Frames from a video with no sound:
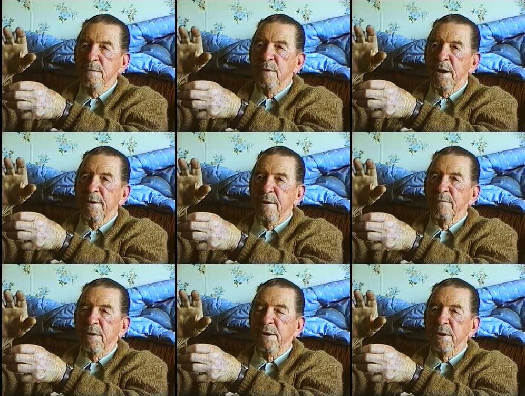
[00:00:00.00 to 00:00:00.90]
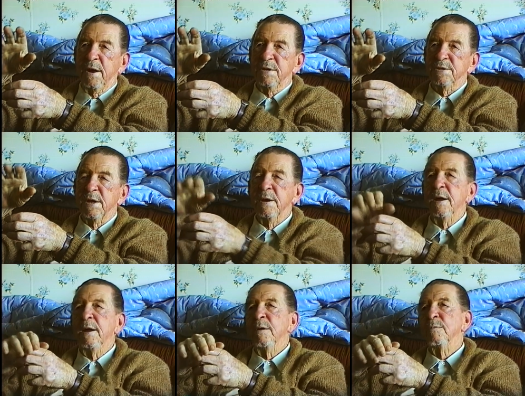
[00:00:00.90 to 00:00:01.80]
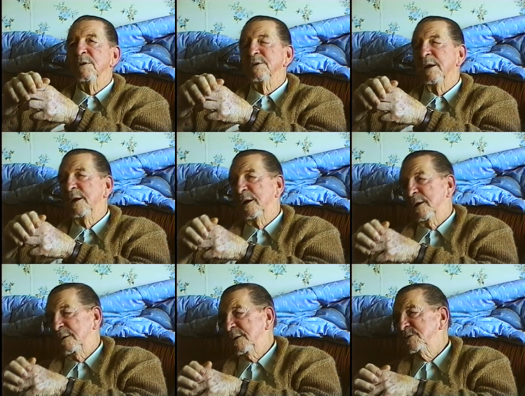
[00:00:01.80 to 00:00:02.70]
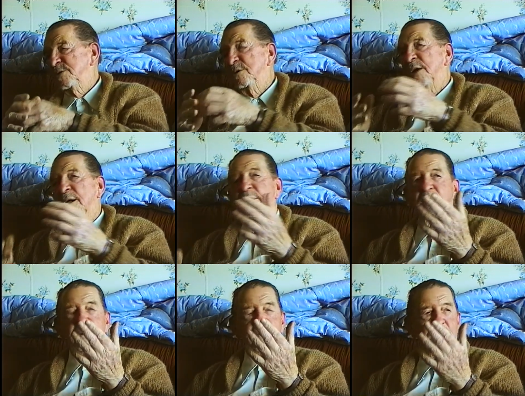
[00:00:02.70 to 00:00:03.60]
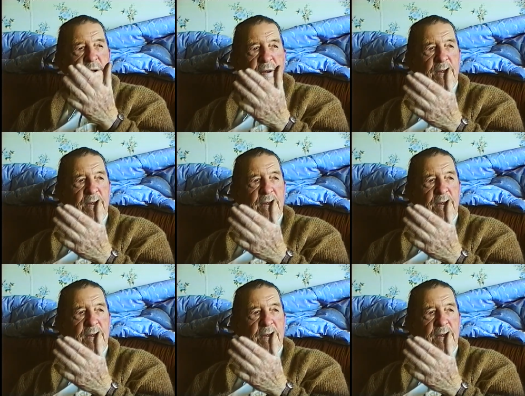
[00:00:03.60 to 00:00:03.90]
relatively constant was in here, and so now you're uh,